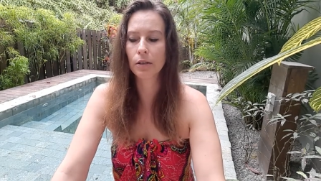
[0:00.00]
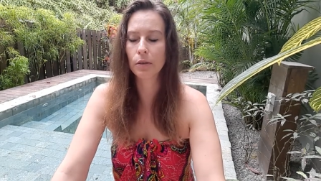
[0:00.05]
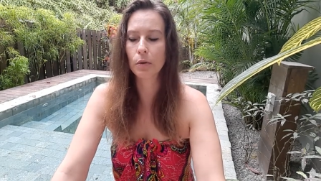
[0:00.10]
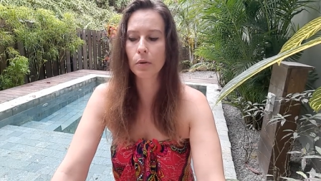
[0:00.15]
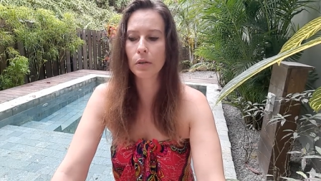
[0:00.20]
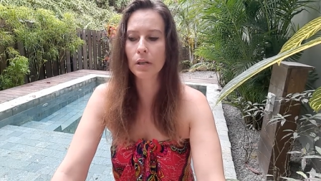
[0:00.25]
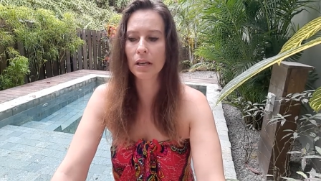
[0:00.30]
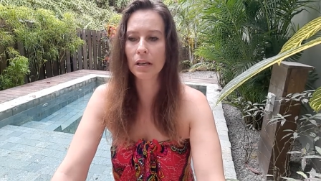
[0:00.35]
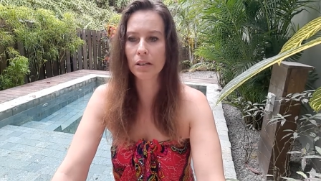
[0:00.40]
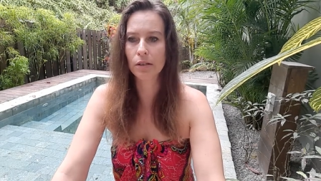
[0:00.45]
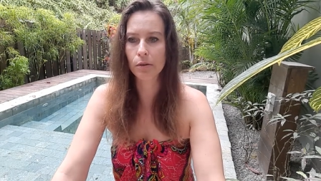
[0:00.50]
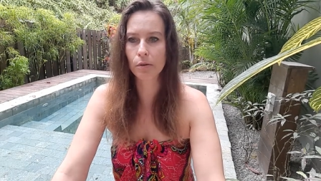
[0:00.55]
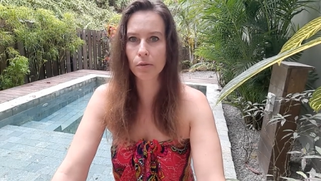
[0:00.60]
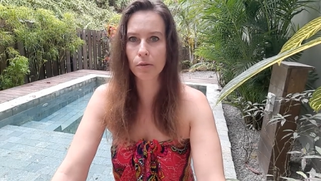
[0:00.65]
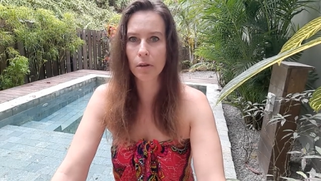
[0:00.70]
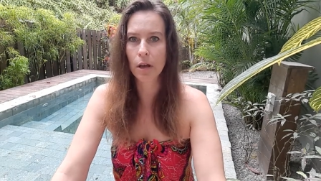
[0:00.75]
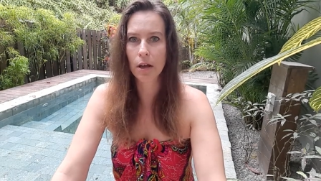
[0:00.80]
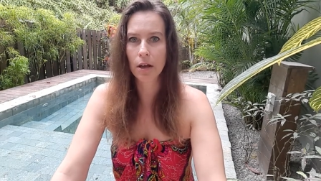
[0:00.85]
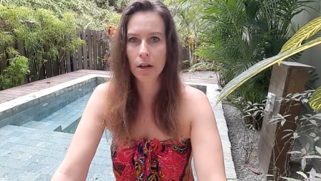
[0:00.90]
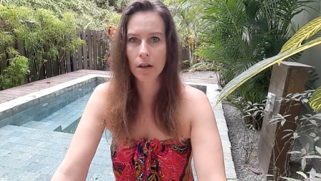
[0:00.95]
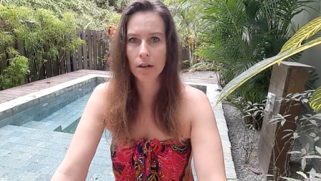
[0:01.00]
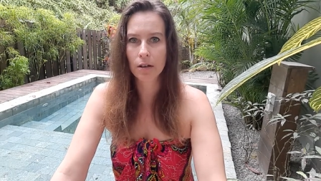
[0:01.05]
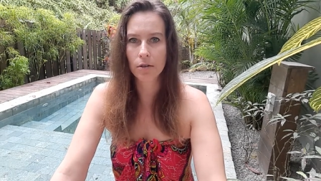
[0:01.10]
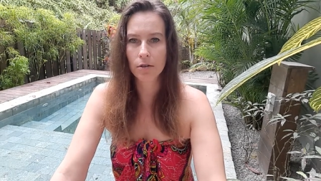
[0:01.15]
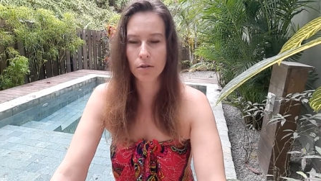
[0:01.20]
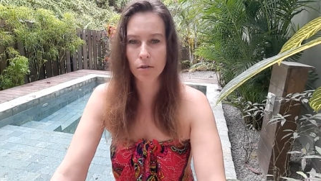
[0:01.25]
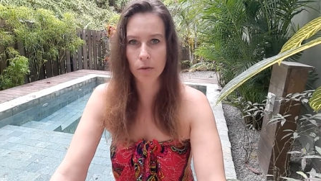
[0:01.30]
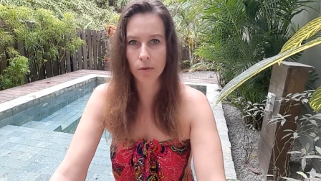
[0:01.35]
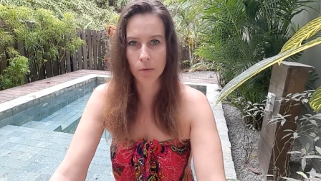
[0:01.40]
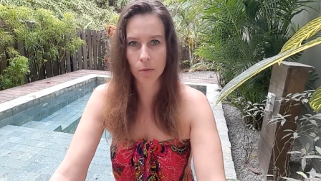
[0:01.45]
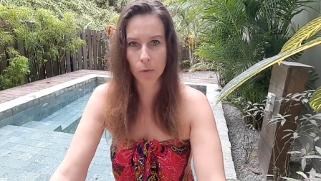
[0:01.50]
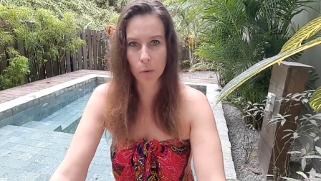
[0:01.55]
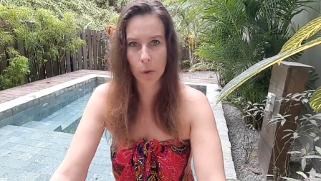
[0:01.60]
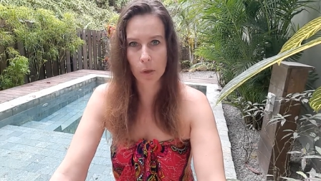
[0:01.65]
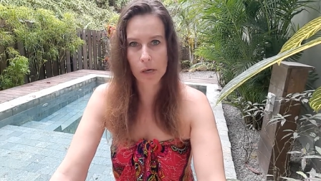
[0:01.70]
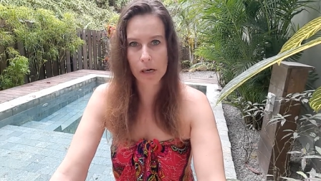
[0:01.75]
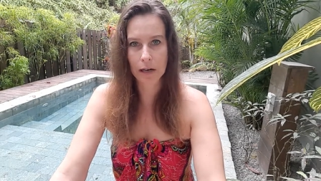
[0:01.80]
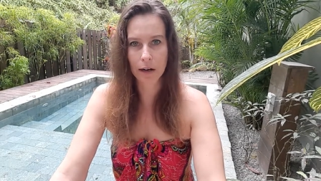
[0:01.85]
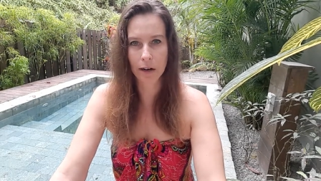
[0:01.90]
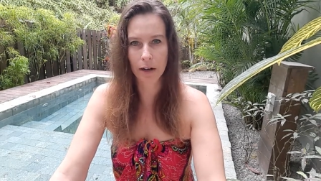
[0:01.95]
you need to to
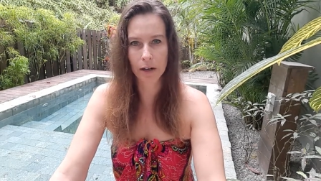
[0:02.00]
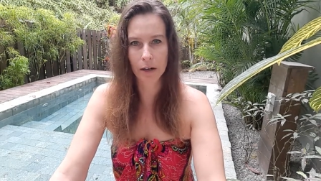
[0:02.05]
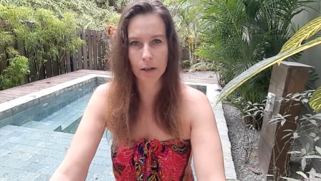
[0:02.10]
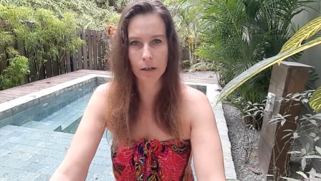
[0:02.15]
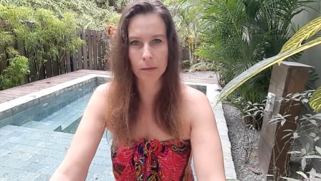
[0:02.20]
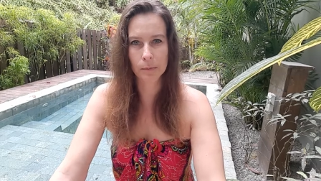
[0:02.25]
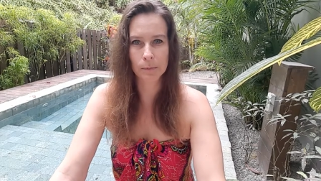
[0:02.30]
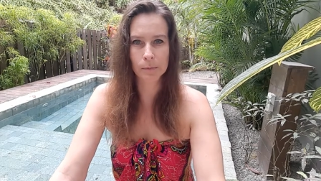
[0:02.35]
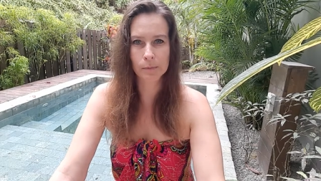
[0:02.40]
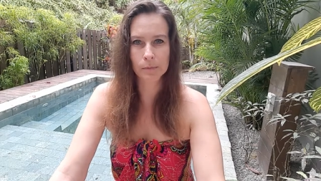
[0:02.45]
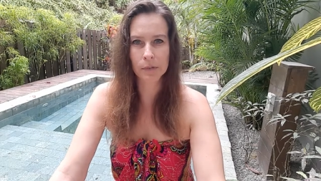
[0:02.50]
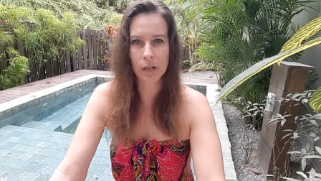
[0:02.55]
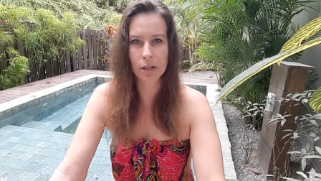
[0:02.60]
um,